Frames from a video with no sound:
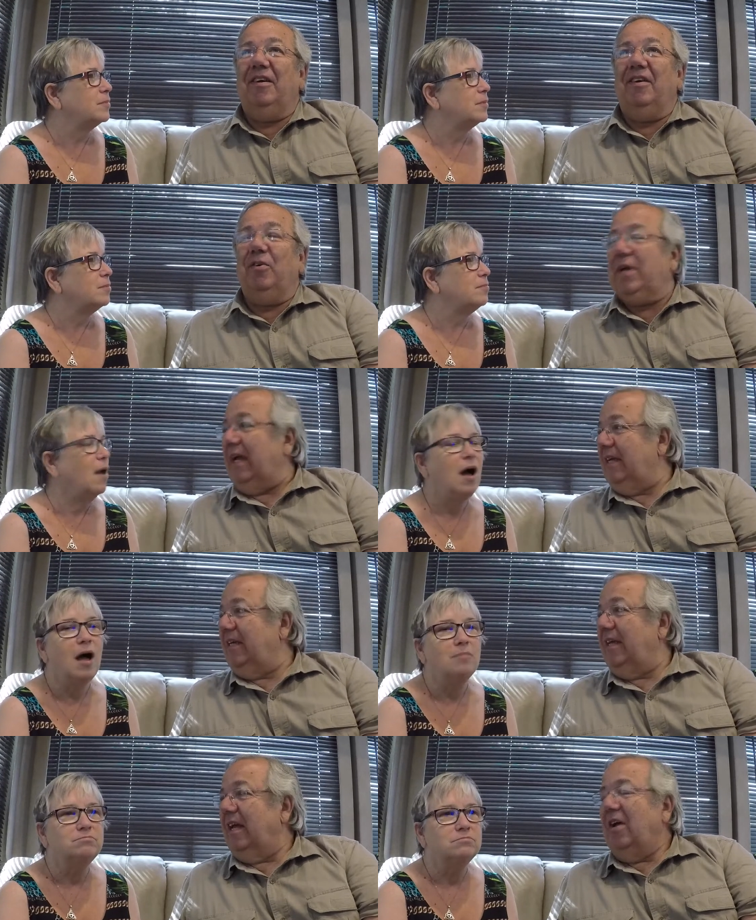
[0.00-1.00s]
Speaker 1: Okay.
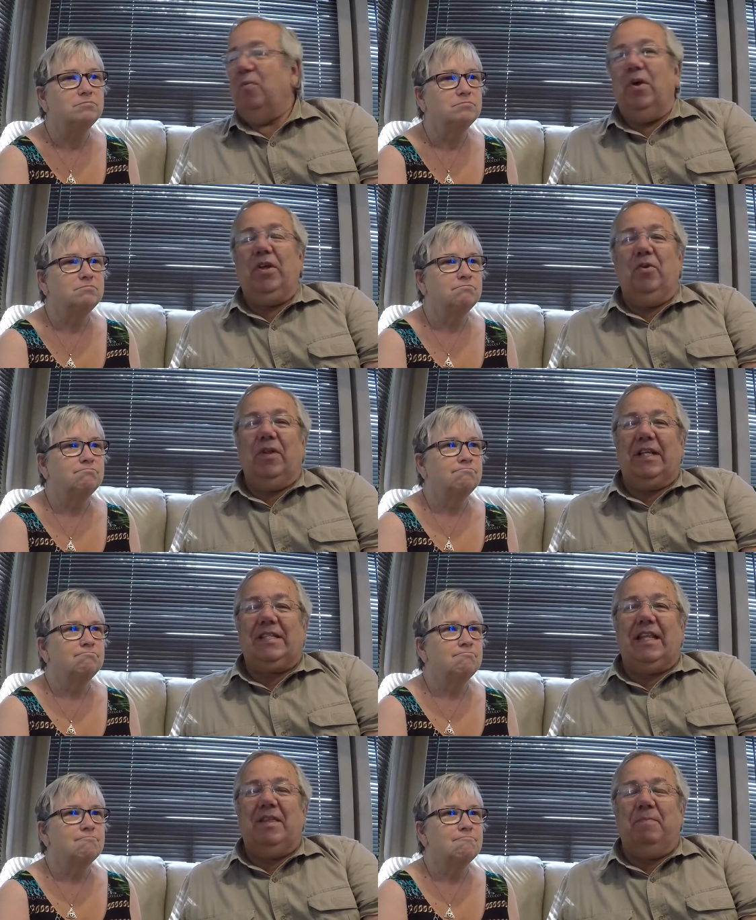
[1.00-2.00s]
Mom. Well, you know, let's
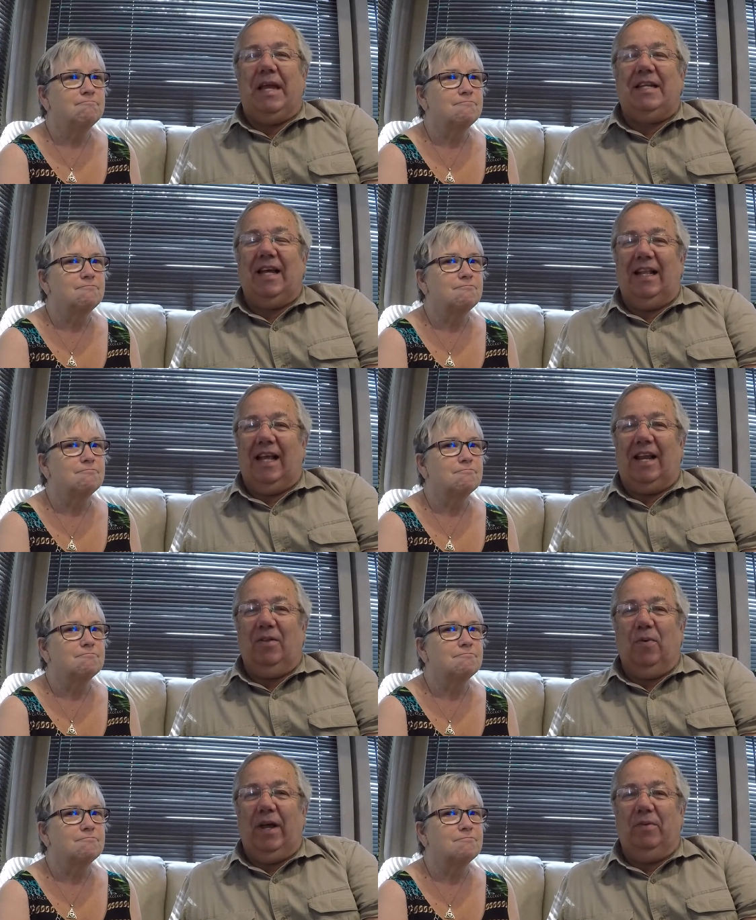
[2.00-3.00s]
get the main title out of
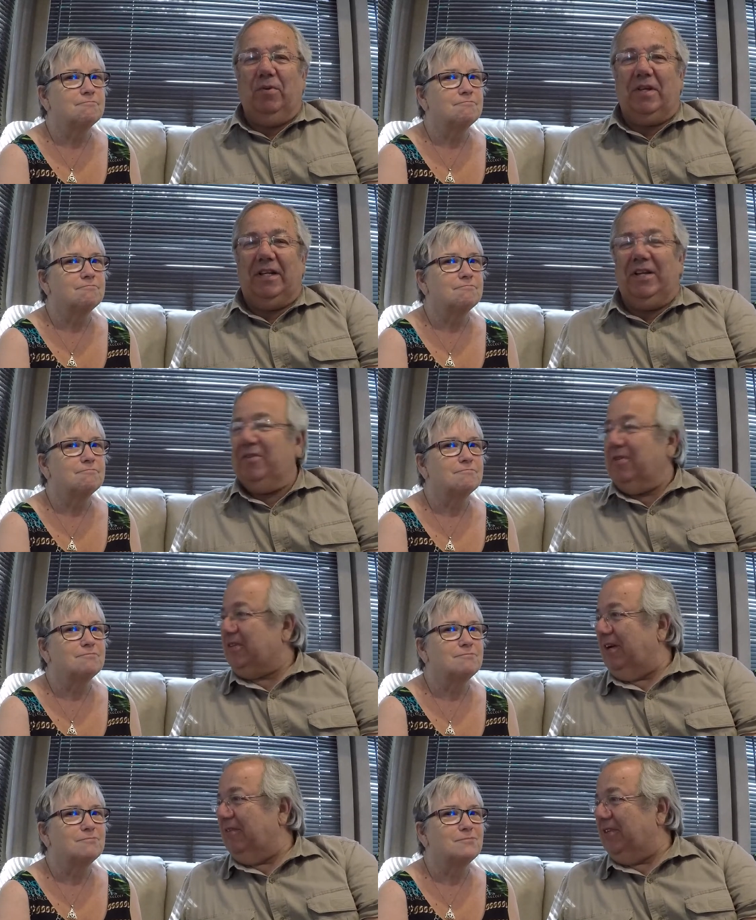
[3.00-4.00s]
the way and we'll continue this
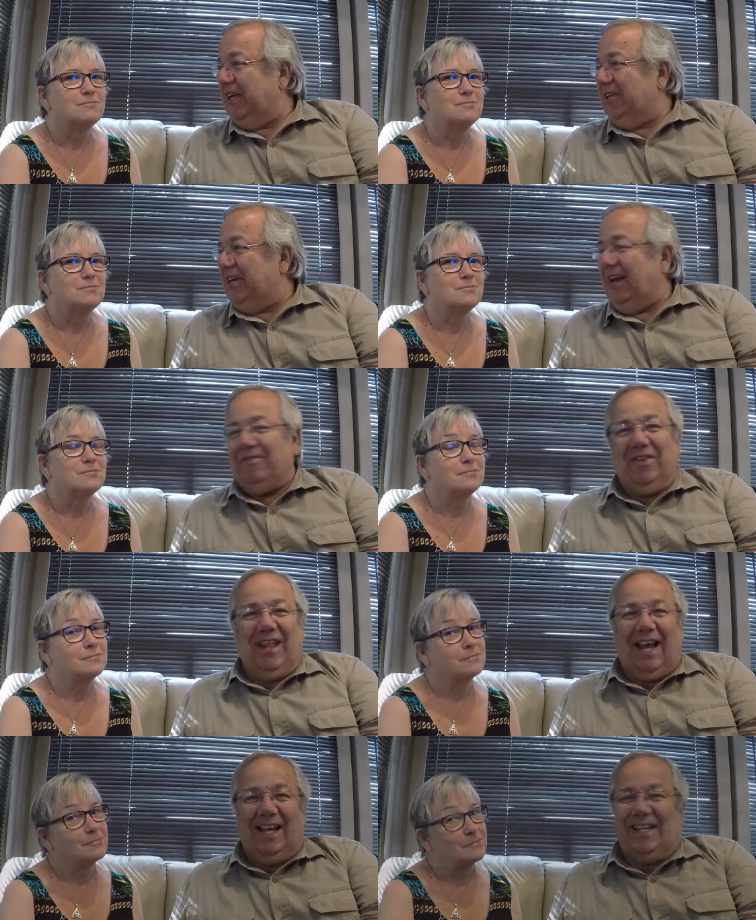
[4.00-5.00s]
conversation after
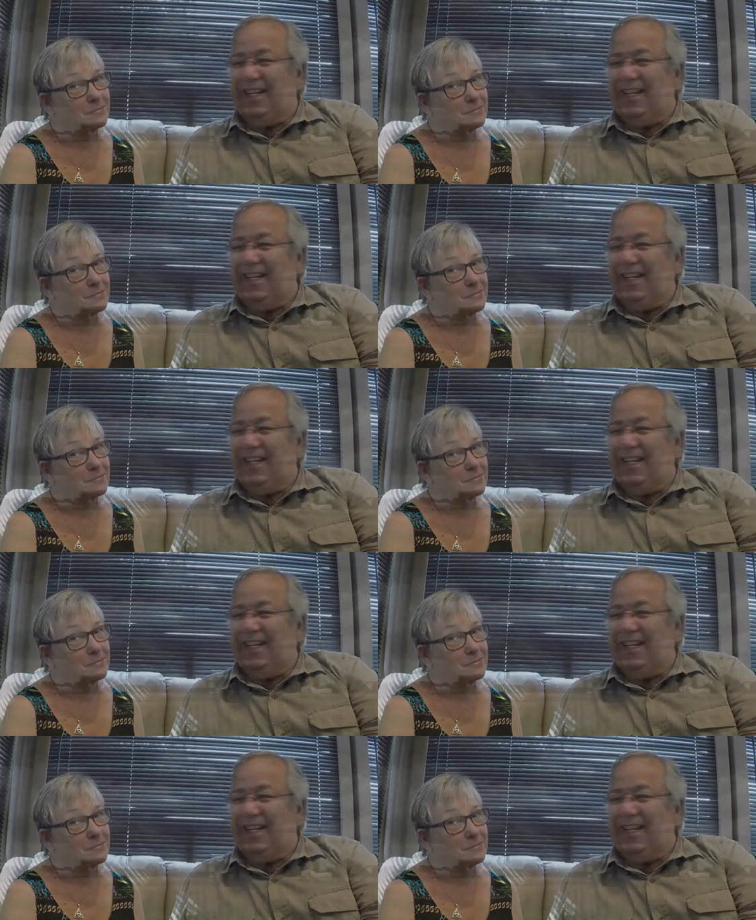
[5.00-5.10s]
that.